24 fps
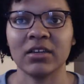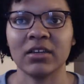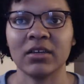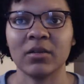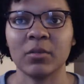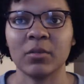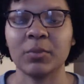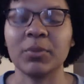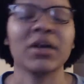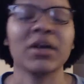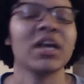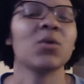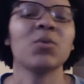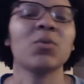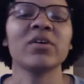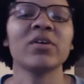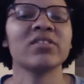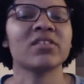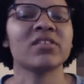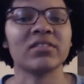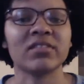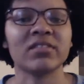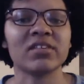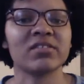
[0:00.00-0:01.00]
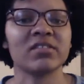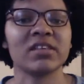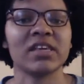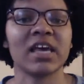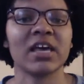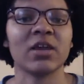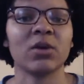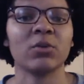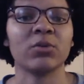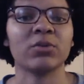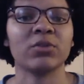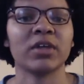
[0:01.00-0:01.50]
but it wasn't Disney, I
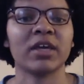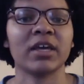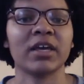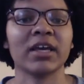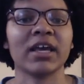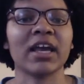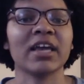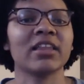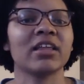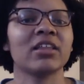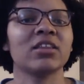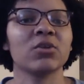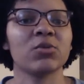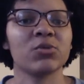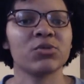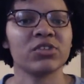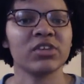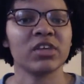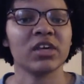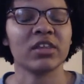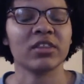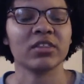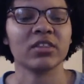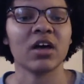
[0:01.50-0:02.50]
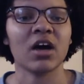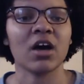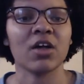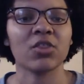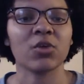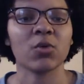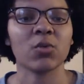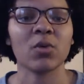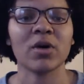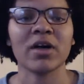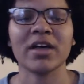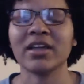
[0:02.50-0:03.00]
don't think. And then there was the other
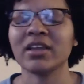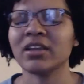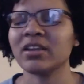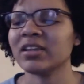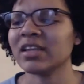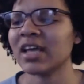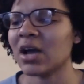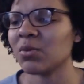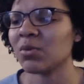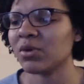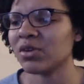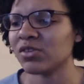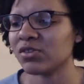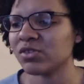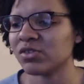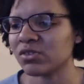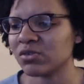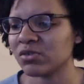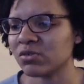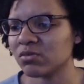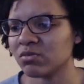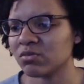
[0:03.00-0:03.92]
one that was